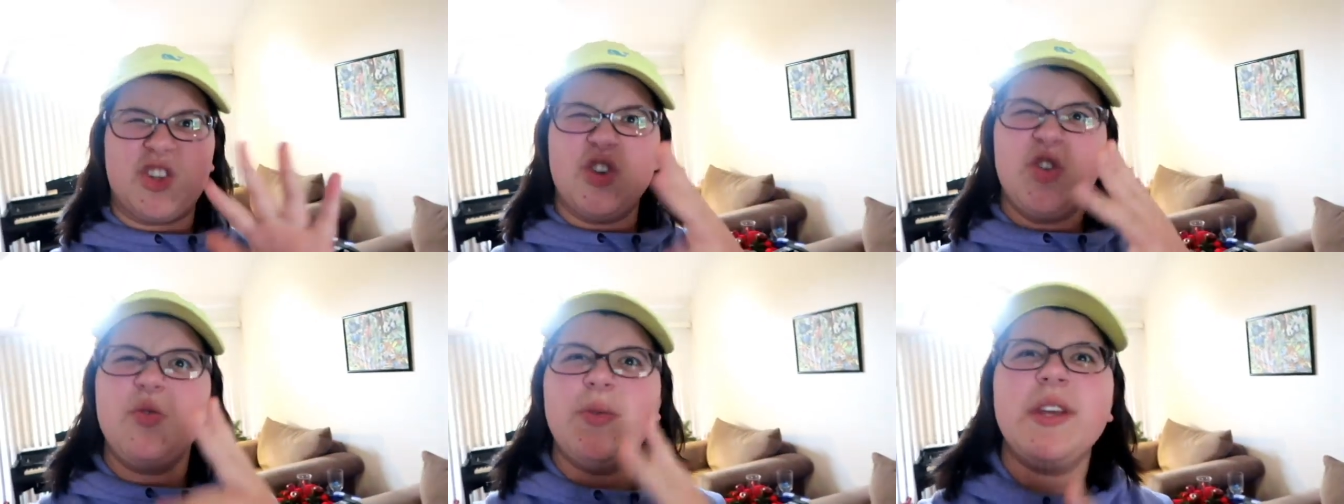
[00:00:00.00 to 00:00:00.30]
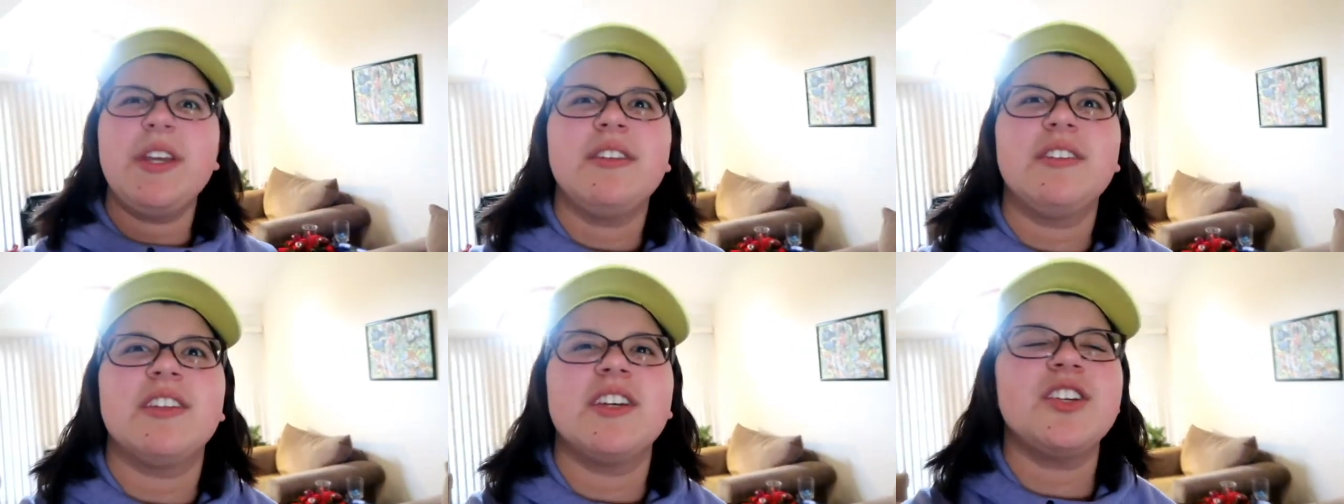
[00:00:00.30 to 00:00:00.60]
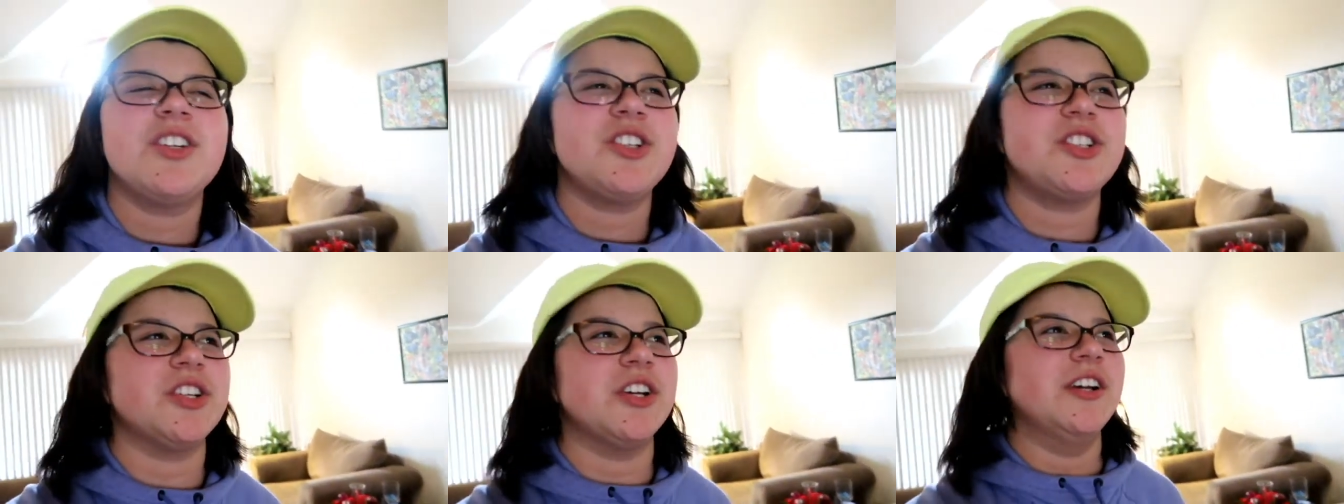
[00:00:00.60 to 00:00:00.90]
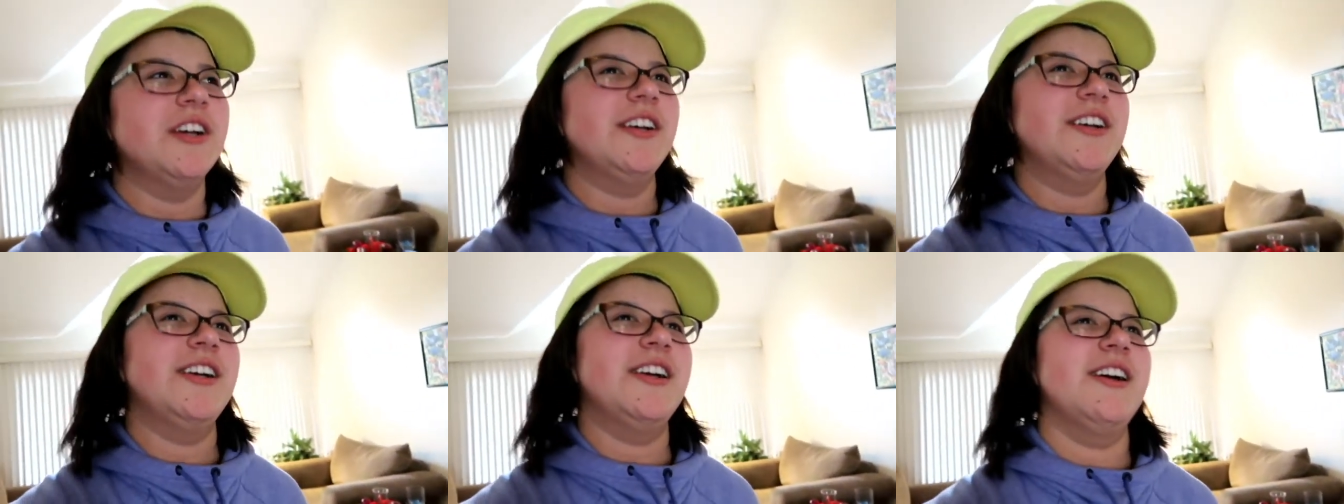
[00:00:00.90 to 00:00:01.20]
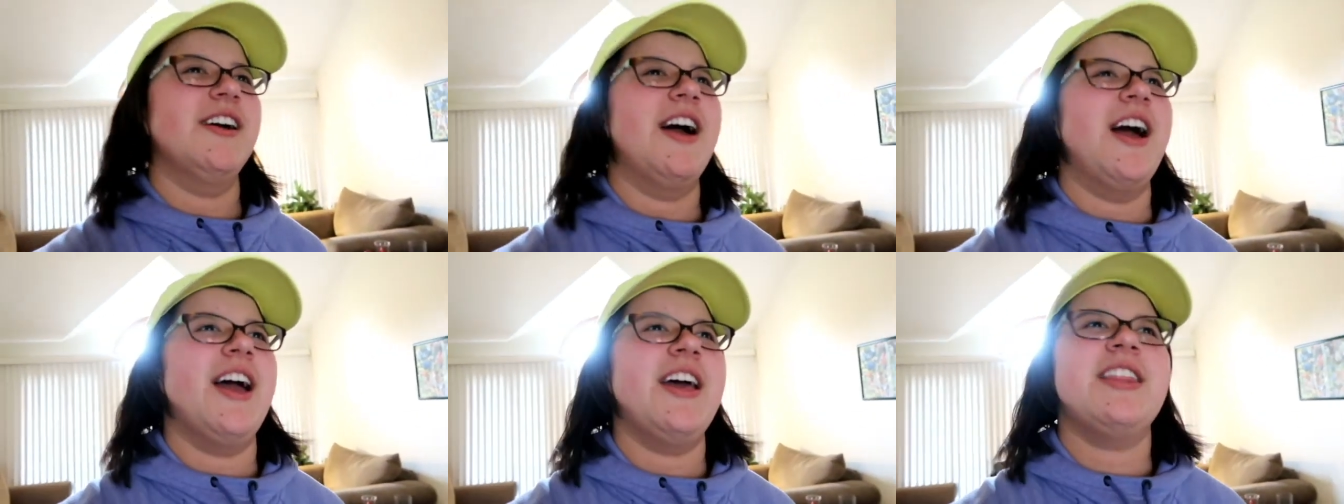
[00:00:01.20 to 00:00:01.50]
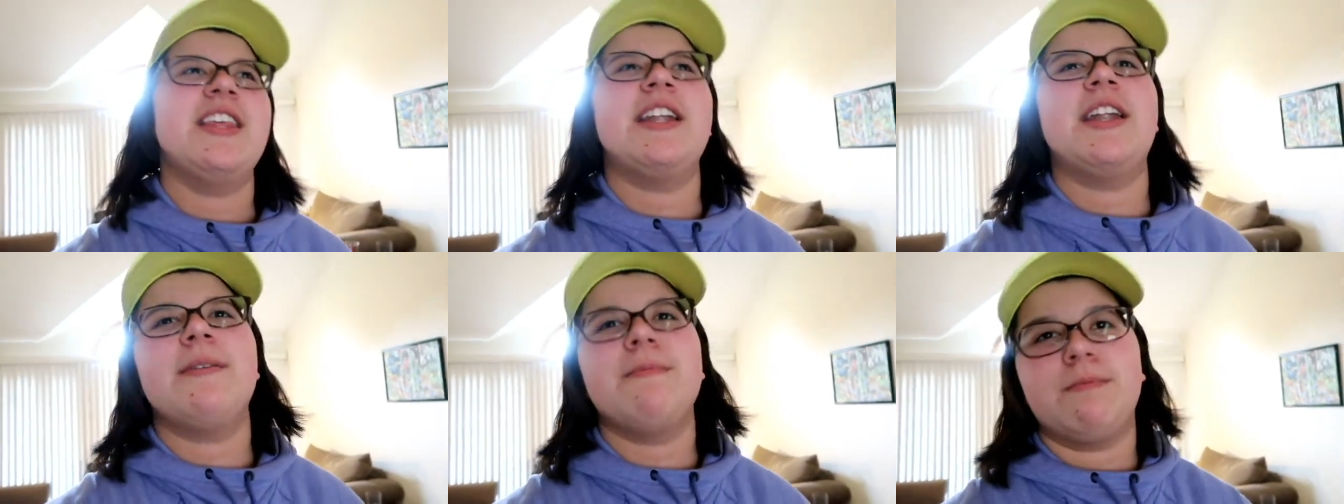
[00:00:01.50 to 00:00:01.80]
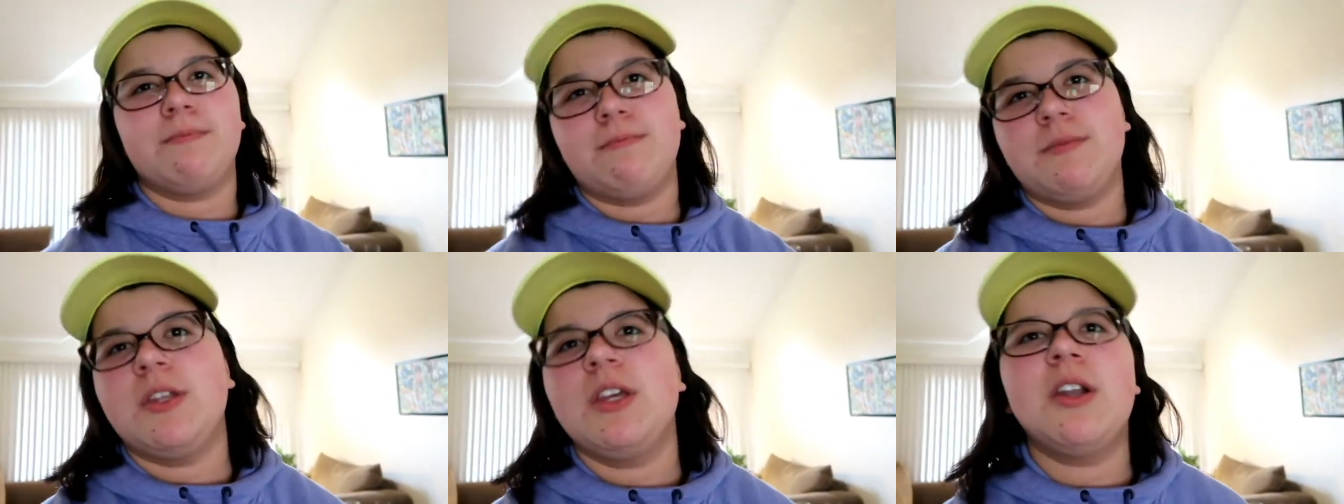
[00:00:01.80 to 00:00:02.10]
two weeks-ish. And then I'm,
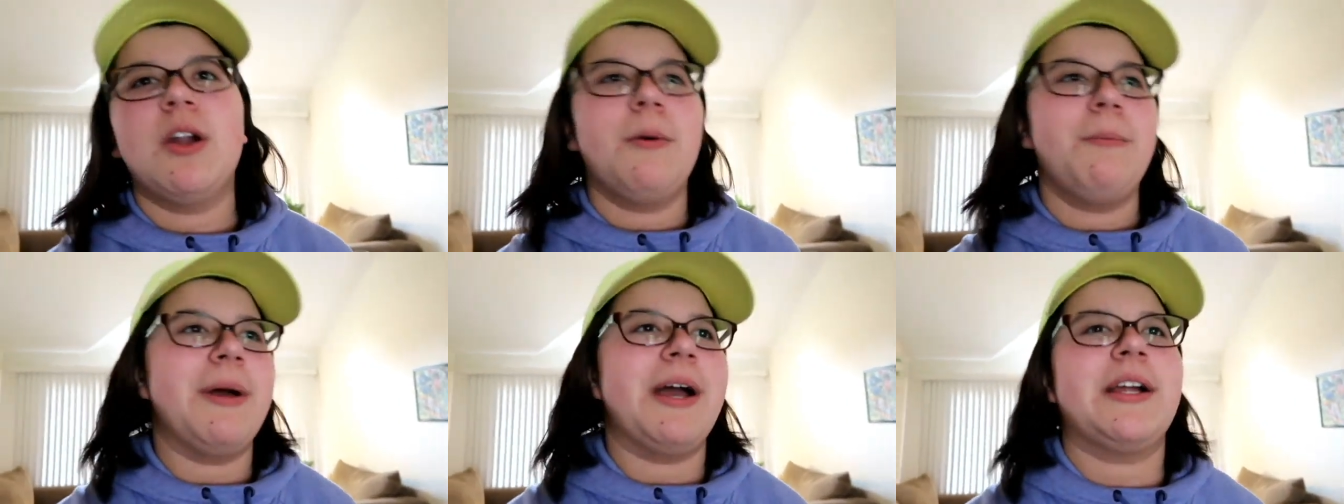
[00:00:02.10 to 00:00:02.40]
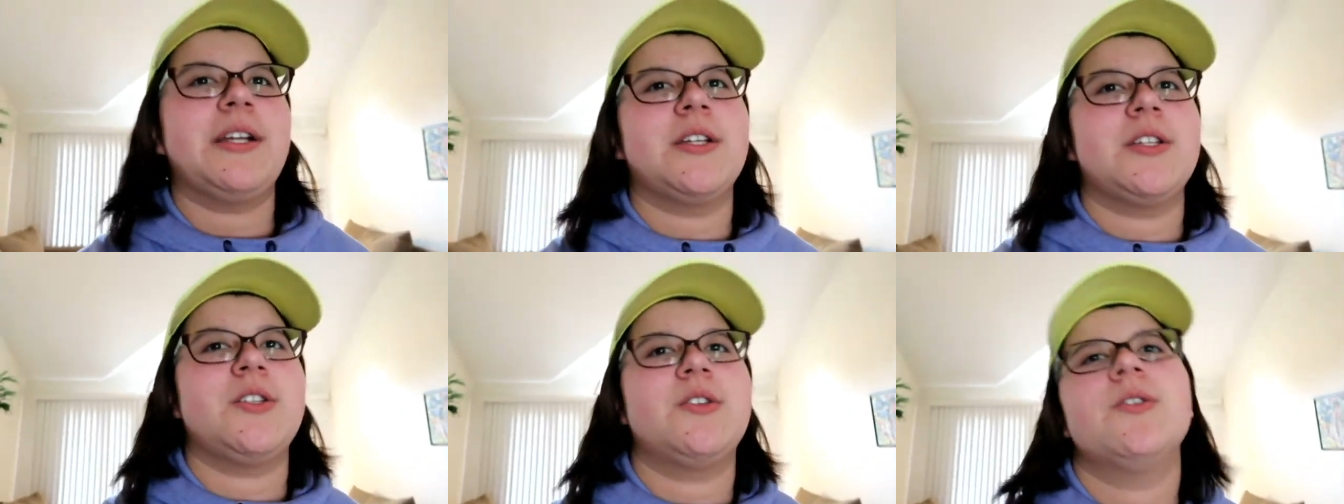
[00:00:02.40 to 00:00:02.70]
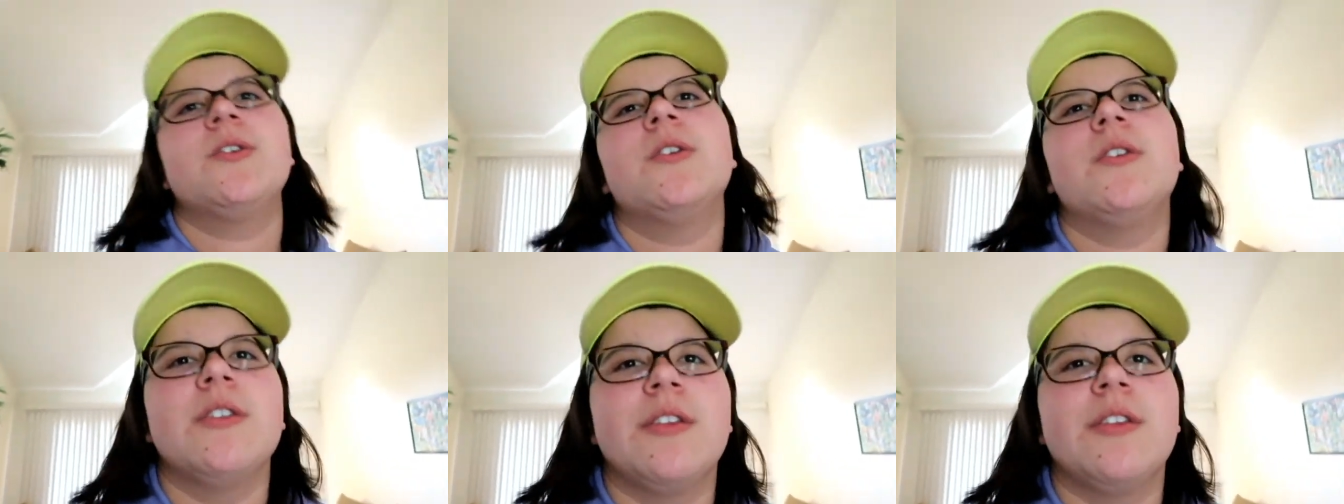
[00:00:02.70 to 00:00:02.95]
you know, back to school.